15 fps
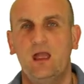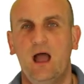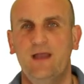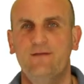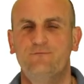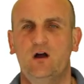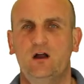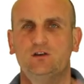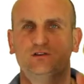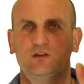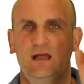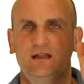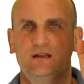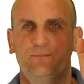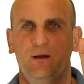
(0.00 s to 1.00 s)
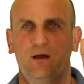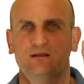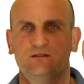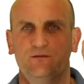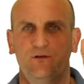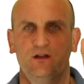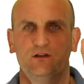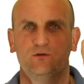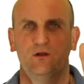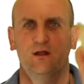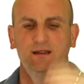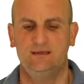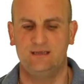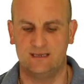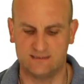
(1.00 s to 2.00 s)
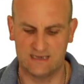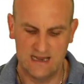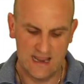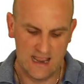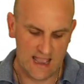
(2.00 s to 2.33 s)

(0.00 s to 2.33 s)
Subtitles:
A function had to pass the vertical line test.